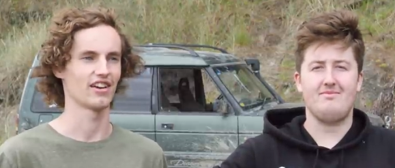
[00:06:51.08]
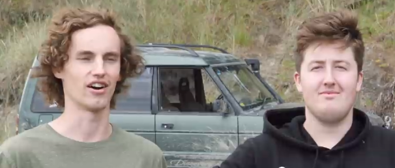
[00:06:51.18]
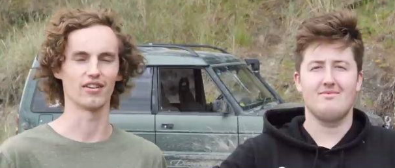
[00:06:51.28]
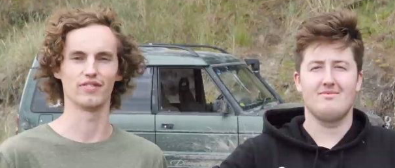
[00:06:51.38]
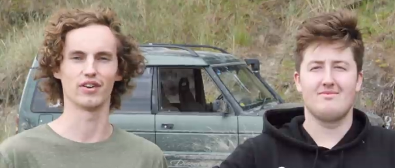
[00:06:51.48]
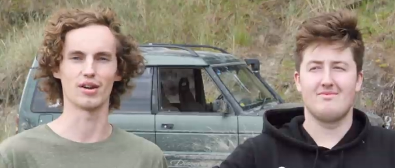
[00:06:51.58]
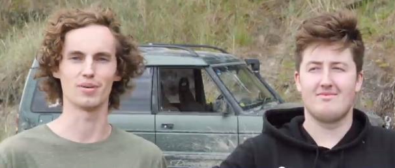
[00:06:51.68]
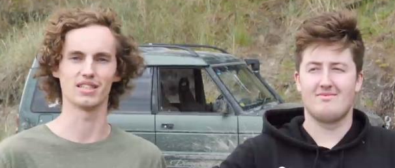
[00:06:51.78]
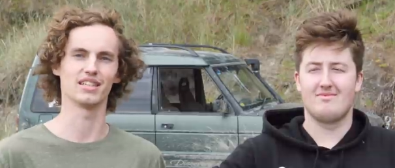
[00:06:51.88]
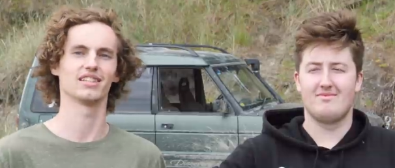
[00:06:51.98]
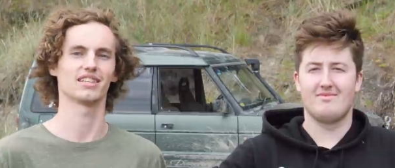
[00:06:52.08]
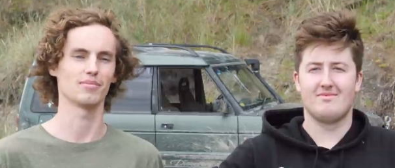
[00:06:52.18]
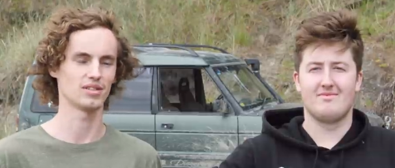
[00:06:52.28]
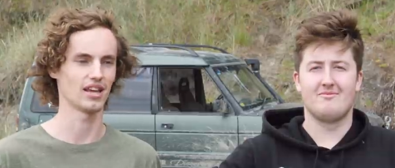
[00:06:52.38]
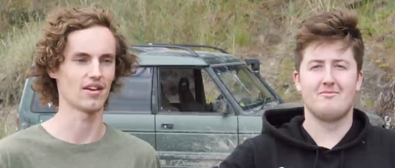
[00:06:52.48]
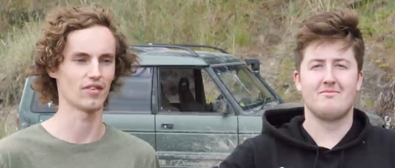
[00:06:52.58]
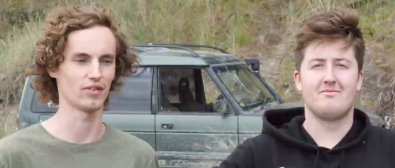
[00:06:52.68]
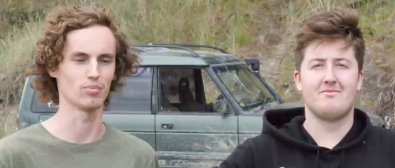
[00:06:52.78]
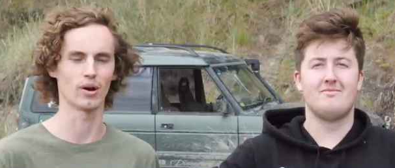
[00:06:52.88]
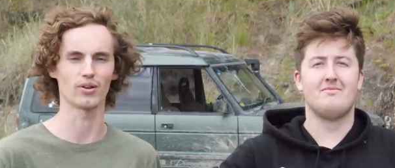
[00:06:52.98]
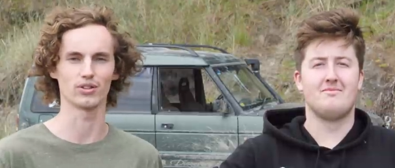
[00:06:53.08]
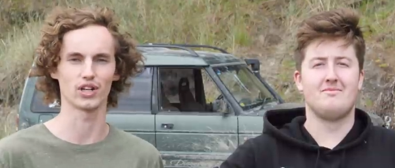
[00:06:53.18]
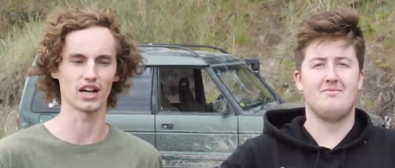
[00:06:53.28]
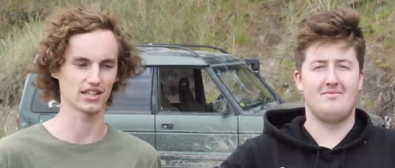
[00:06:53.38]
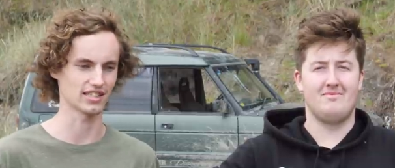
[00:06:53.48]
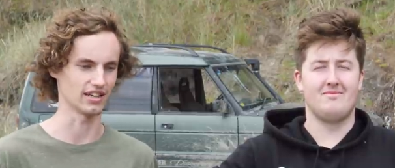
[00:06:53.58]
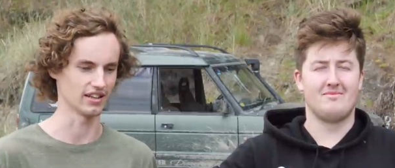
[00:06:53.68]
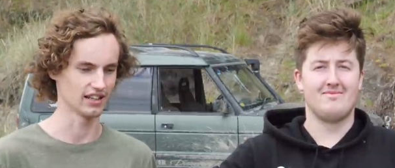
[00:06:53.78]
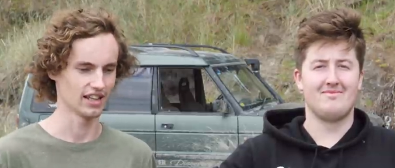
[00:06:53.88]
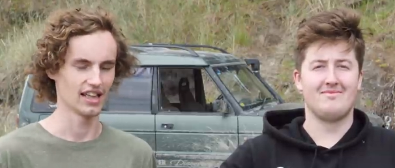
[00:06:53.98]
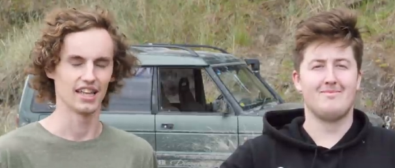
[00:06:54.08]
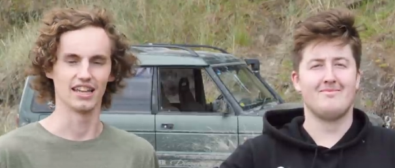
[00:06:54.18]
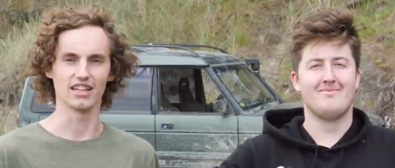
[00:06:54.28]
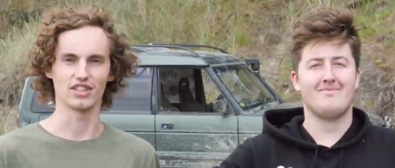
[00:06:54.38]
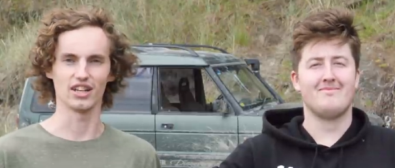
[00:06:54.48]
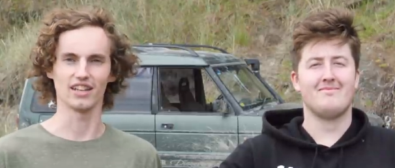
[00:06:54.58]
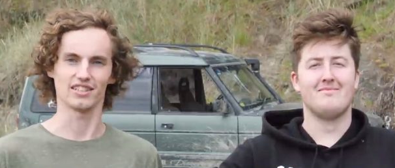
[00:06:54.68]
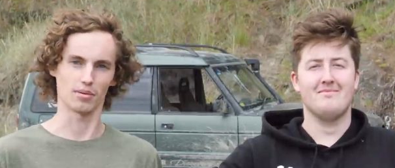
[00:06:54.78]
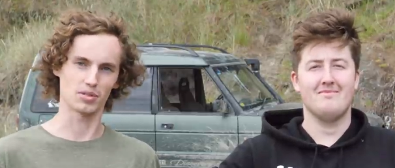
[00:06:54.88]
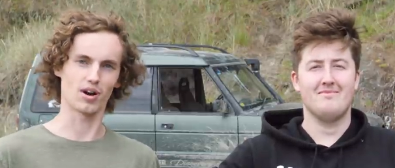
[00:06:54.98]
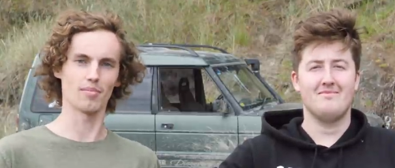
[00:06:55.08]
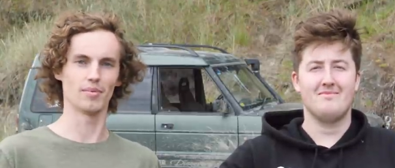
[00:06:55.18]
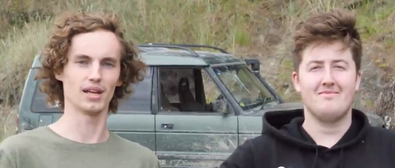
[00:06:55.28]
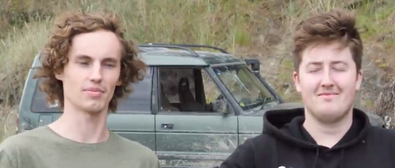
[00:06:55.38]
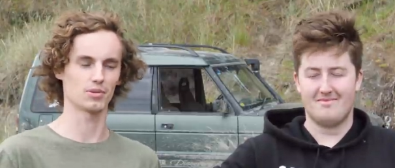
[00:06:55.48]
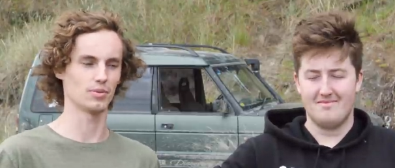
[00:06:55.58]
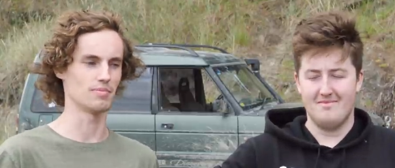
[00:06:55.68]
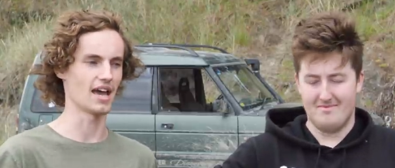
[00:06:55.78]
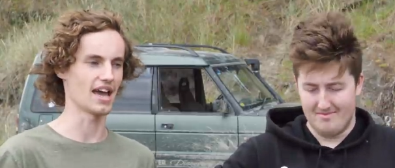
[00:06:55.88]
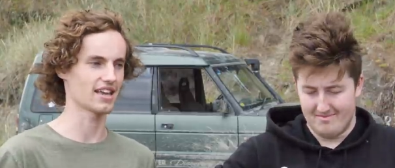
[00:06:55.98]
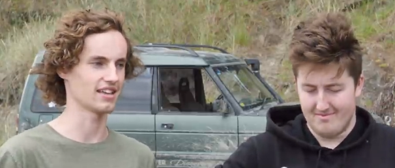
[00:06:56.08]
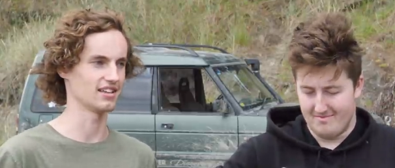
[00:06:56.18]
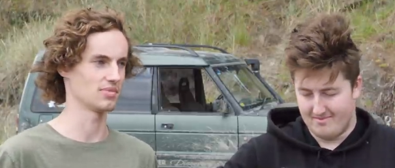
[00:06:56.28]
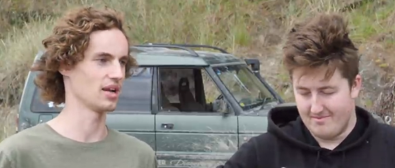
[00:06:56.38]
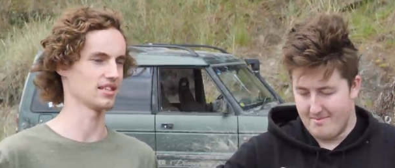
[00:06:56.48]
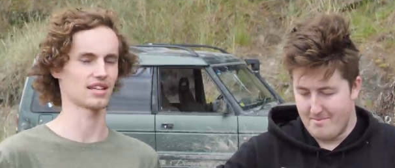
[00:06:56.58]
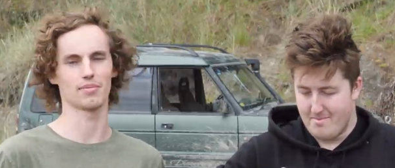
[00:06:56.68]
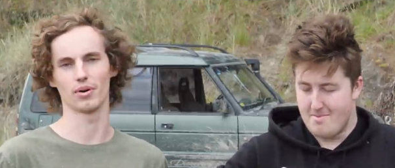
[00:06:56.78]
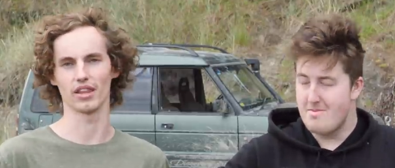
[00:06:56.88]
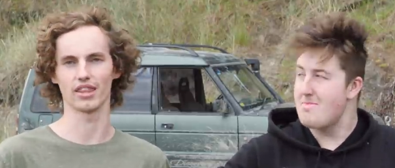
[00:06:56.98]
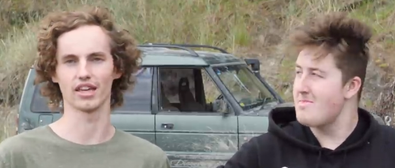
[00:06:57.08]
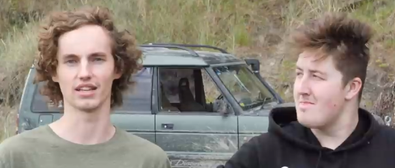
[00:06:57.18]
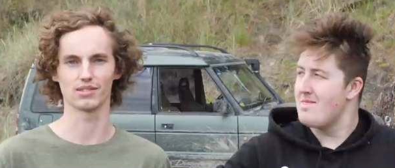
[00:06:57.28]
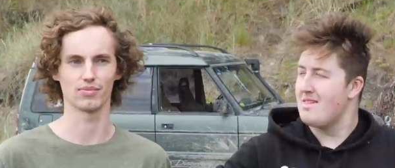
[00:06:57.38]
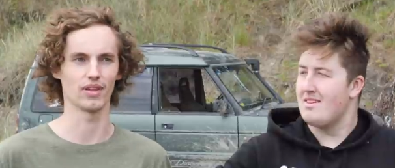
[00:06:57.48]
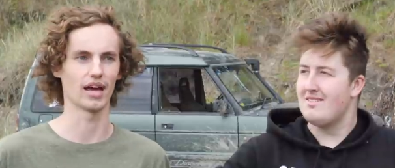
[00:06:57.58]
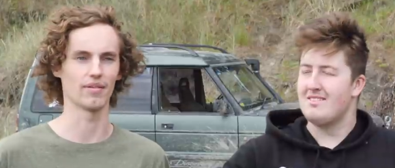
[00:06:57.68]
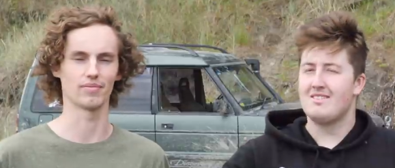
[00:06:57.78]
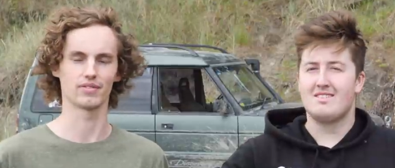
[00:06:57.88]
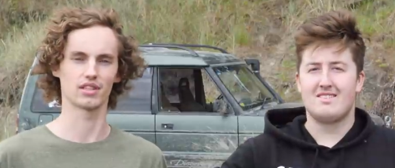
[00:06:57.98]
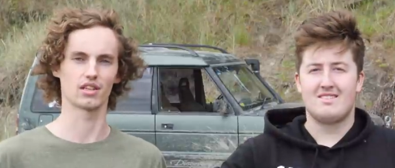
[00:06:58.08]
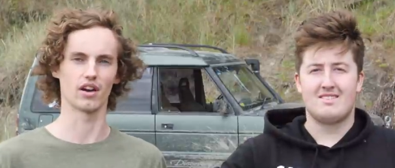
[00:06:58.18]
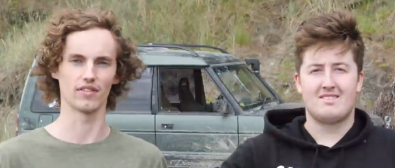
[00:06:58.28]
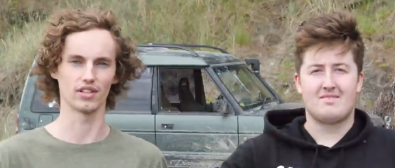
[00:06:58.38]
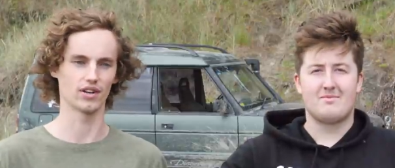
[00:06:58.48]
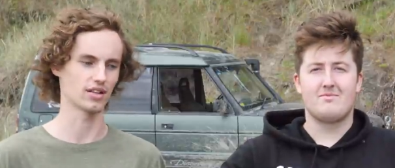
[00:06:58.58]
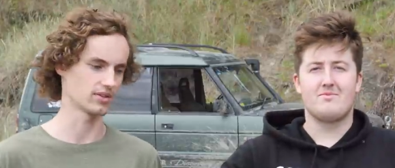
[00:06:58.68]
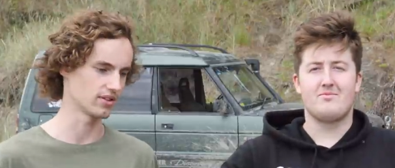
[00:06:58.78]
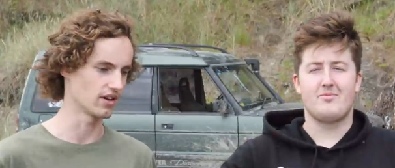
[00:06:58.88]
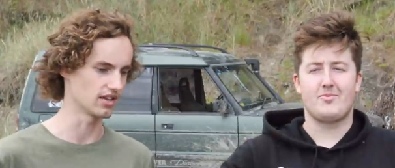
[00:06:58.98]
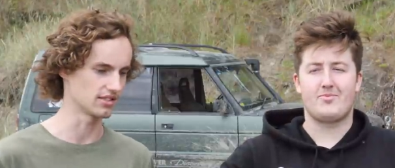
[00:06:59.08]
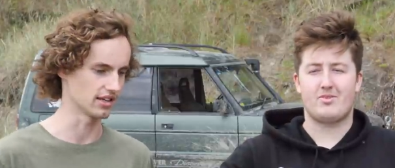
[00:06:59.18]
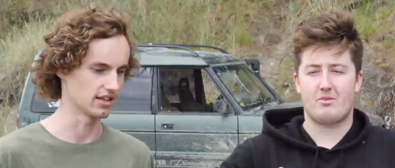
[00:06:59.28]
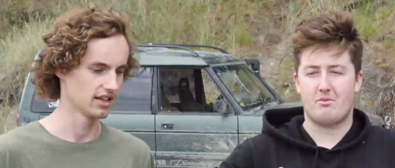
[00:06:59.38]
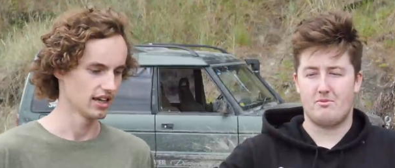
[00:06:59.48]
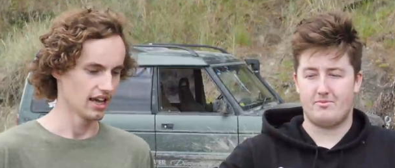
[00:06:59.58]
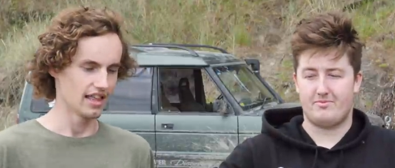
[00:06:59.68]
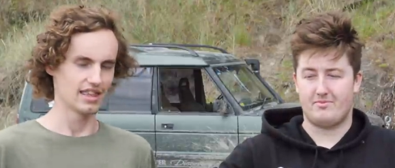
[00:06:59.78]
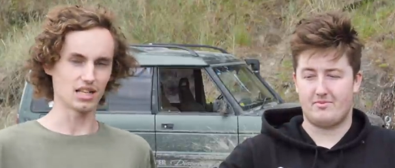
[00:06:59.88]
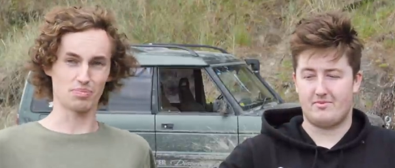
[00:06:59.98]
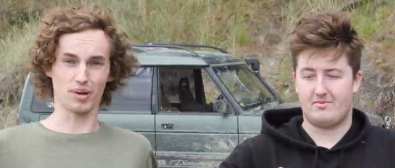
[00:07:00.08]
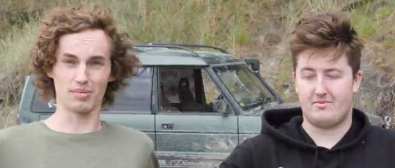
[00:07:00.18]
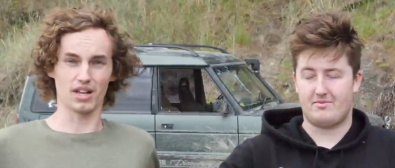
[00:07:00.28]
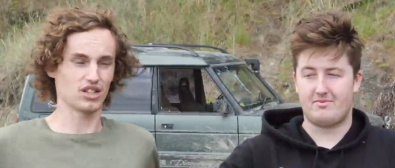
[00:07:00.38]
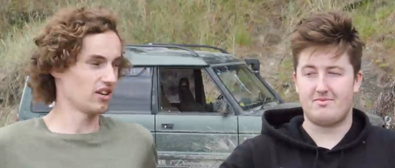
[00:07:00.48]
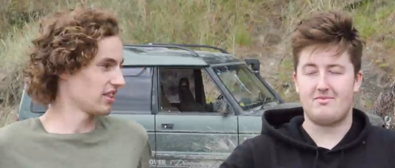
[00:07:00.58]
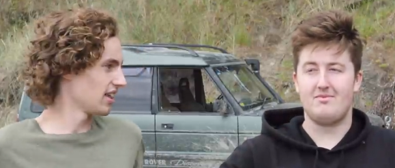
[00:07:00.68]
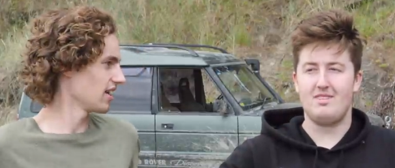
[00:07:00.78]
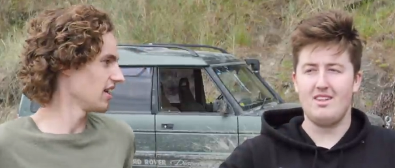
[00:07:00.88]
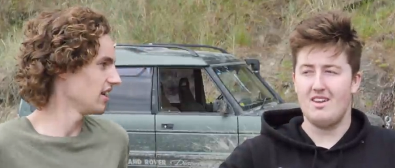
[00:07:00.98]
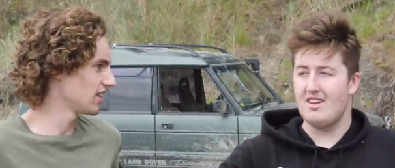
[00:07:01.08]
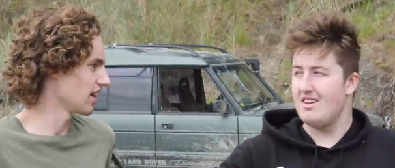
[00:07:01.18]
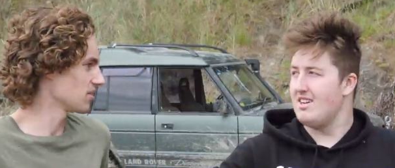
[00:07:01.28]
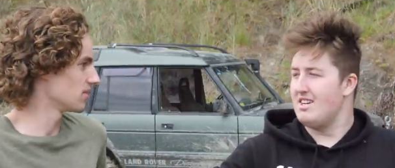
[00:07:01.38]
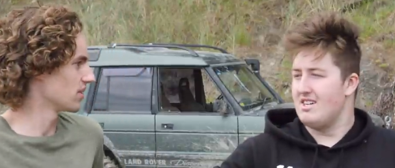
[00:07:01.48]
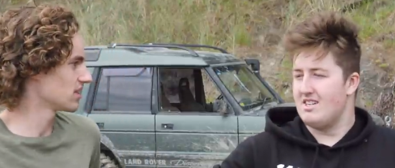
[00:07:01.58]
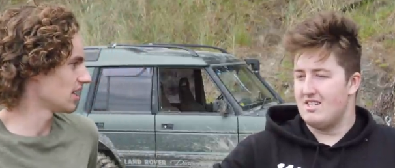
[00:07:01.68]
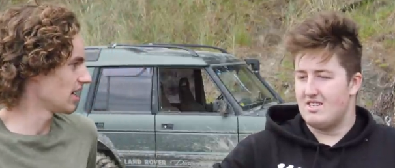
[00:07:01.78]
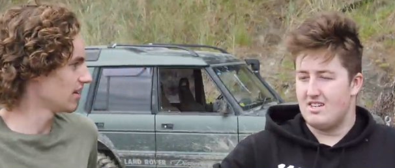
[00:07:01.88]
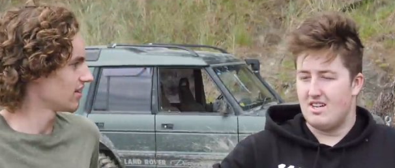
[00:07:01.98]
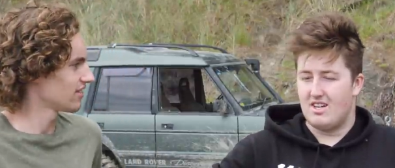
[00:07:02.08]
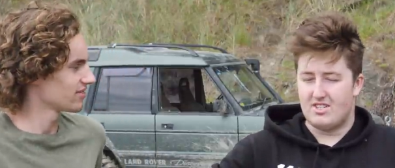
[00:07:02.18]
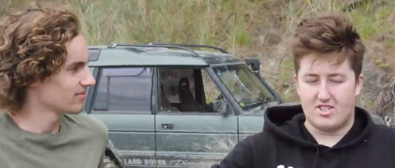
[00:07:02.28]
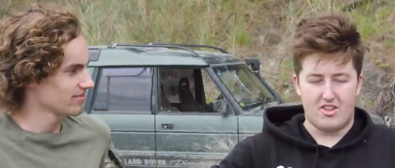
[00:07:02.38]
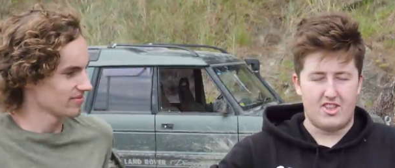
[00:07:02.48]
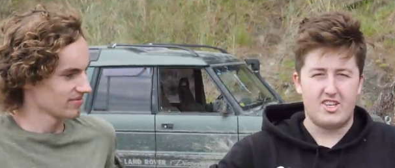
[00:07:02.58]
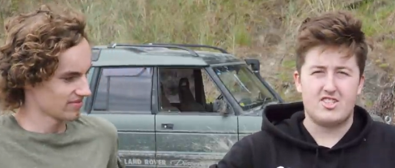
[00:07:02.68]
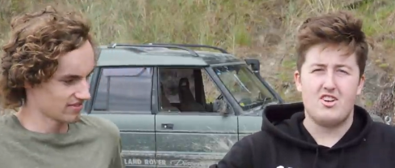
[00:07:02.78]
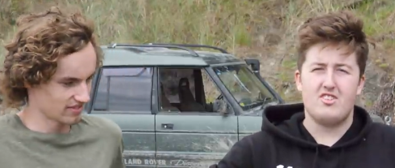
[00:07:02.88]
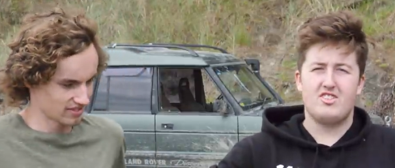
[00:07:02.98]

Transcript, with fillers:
Speaker 1: kind of very busy and seem to have a few broken trucks. So next year, subscriber meetups will be back, as well as a couple other things um, to kind of interact with you guys. So that's pretty much it, I think. Anything else you want to say? Don't think so.